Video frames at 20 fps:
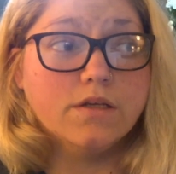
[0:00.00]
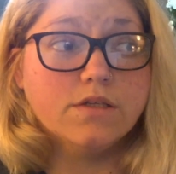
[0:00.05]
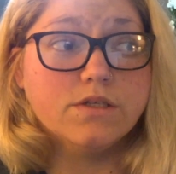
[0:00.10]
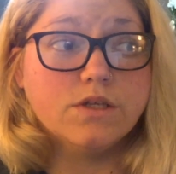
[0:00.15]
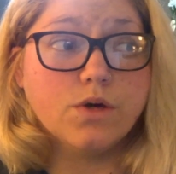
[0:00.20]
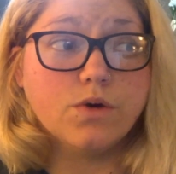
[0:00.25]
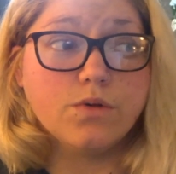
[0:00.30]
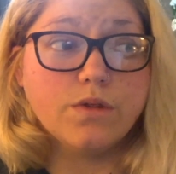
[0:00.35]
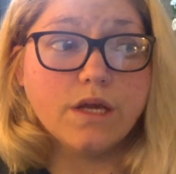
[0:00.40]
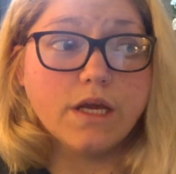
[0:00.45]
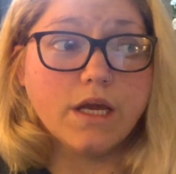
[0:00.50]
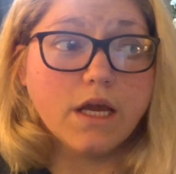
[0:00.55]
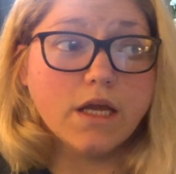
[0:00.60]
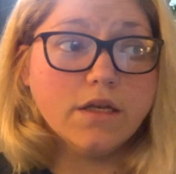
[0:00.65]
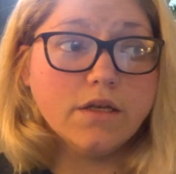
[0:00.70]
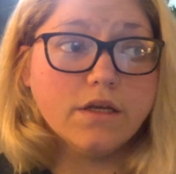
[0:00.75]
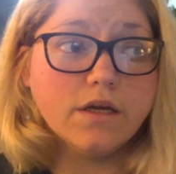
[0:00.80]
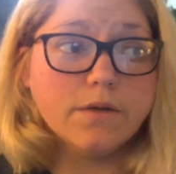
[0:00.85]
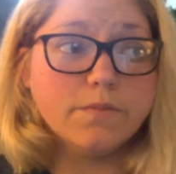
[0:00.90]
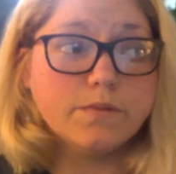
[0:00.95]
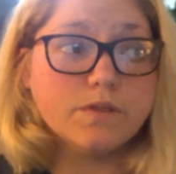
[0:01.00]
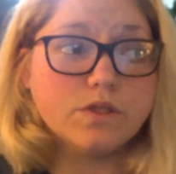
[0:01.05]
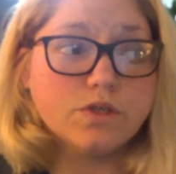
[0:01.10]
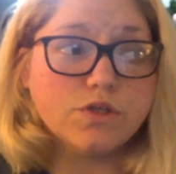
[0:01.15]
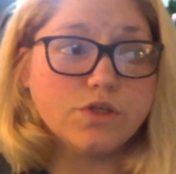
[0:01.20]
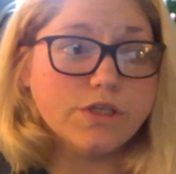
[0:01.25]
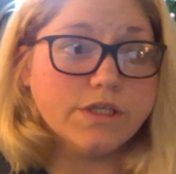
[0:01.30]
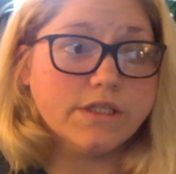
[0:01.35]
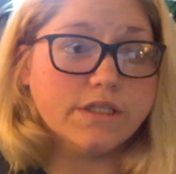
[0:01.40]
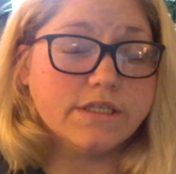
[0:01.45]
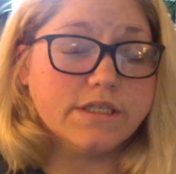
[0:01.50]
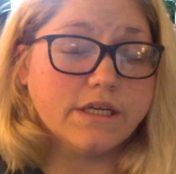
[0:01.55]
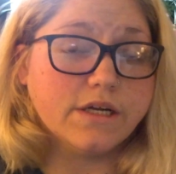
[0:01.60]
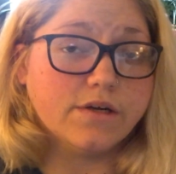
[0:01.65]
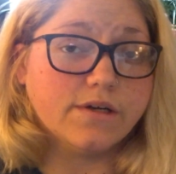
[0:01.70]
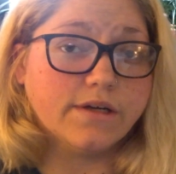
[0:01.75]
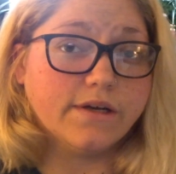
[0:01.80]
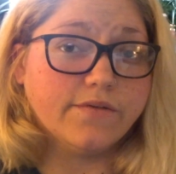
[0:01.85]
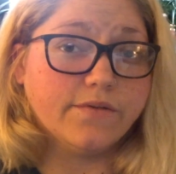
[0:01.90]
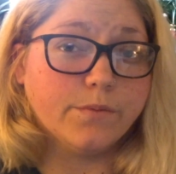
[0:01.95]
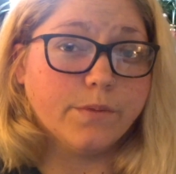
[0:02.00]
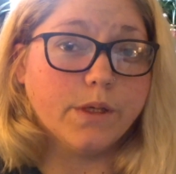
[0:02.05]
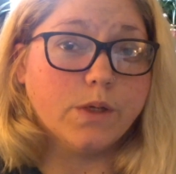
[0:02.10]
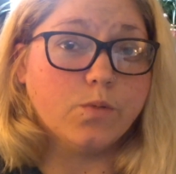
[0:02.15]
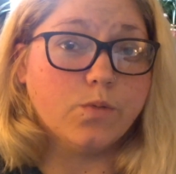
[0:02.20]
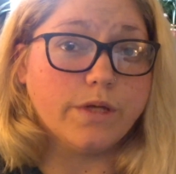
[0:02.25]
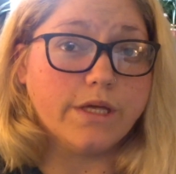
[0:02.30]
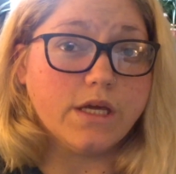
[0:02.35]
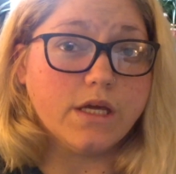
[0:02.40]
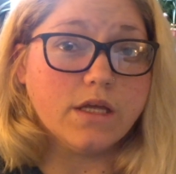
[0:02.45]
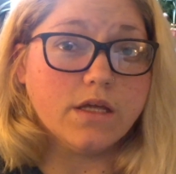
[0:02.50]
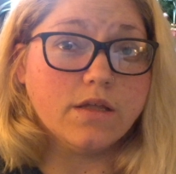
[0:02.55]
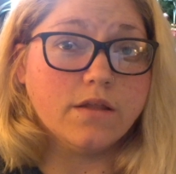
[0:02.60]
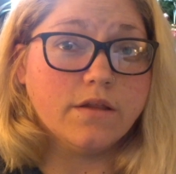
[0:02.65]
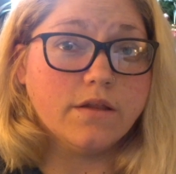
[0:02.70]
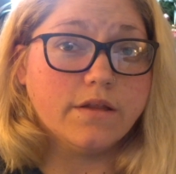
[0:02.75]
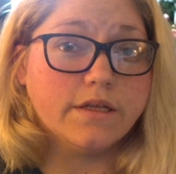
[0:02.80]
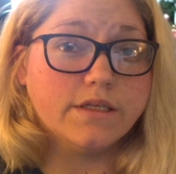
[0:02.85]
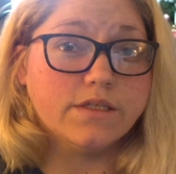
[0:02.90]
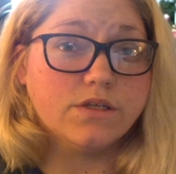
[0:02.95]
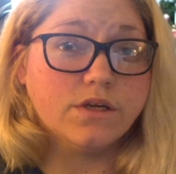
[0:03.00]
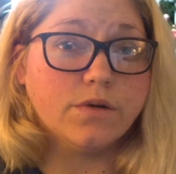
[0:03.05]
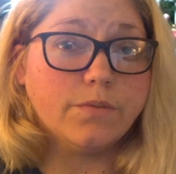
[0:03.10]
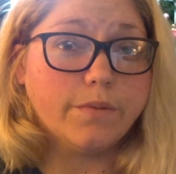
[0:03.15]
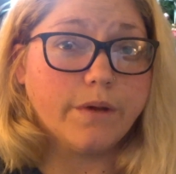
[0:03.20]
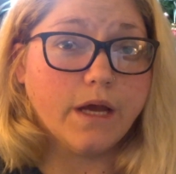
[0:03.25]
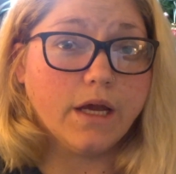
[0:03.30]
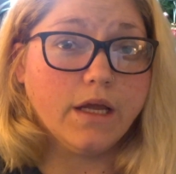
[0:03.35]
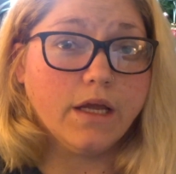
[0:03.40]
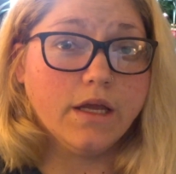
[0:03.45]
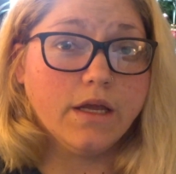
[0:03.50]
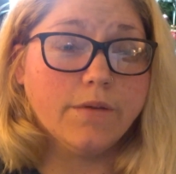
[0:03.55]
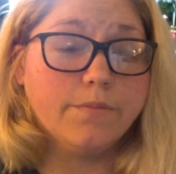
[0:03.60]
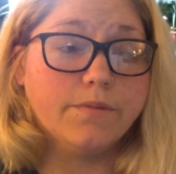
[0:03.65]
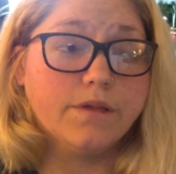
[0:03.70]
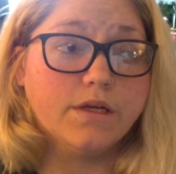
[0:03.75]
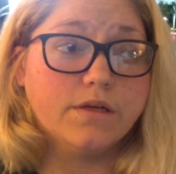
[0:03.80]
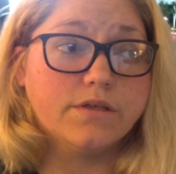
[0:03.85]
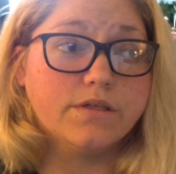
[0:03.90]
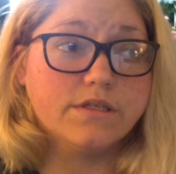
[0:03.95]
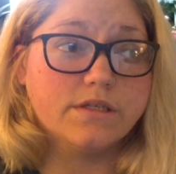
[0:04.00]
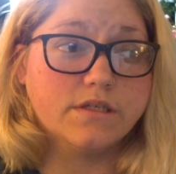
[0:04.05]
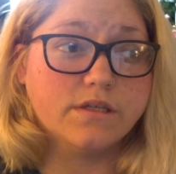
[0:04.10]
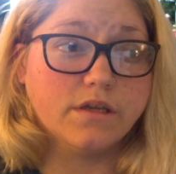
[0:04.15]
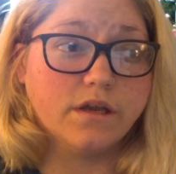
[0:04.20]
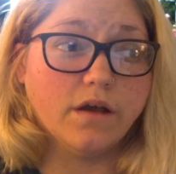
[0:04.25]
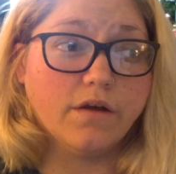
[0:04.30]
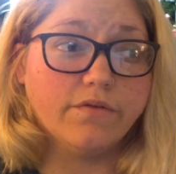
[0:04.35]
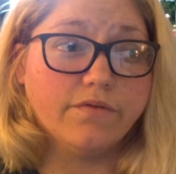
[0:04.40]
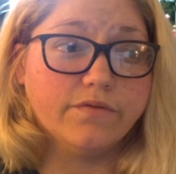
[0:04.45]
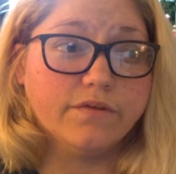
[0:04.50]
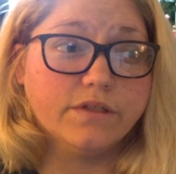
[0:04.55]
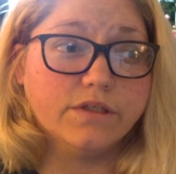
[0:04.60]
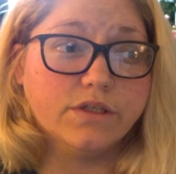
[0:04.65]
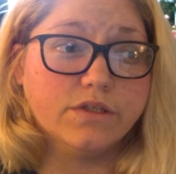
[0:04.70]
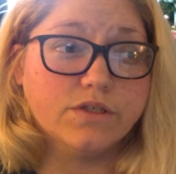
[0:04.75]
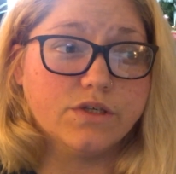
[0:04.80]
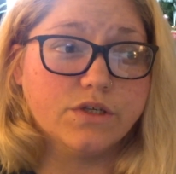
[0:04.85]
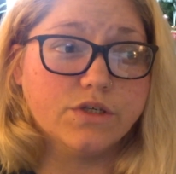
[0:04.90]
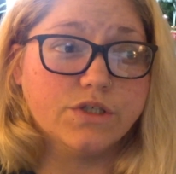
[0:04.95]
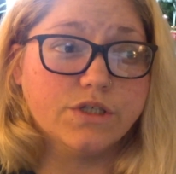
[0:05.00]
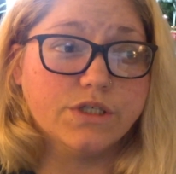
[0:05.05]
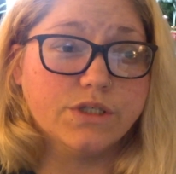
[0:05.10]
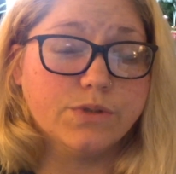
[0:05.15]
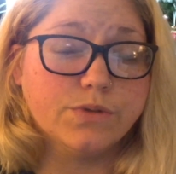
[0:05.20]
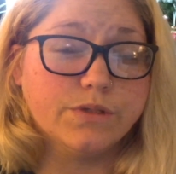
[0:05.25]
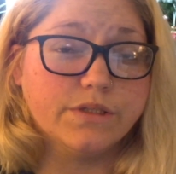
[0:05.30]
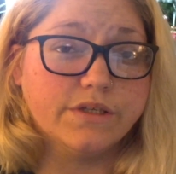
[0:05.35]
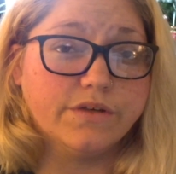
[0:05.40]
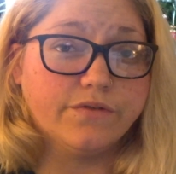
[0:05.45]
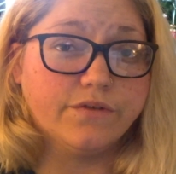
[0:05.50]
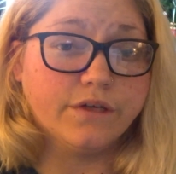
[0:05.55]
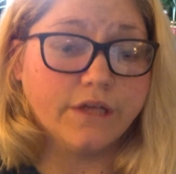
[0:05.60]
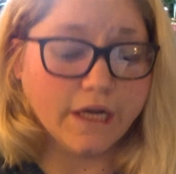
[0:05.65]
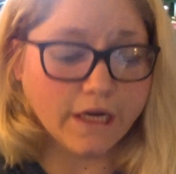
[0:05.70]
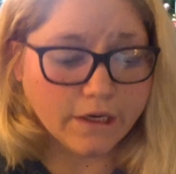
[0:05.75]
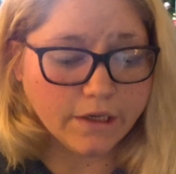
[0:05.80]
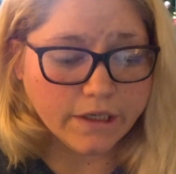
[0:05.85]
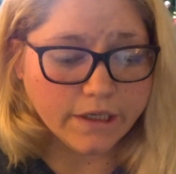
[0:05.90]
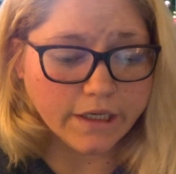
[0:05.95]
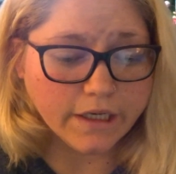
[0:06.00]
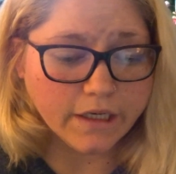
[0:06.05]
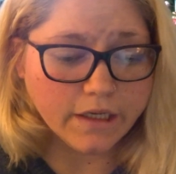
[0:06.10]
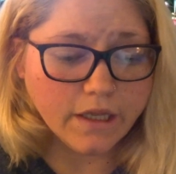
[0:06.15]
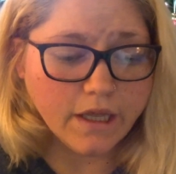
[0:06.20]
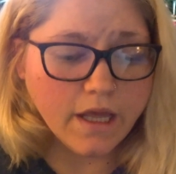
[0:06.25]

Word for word: So they end up searching this area for about a week and then they start packing up their stuff to search into a different area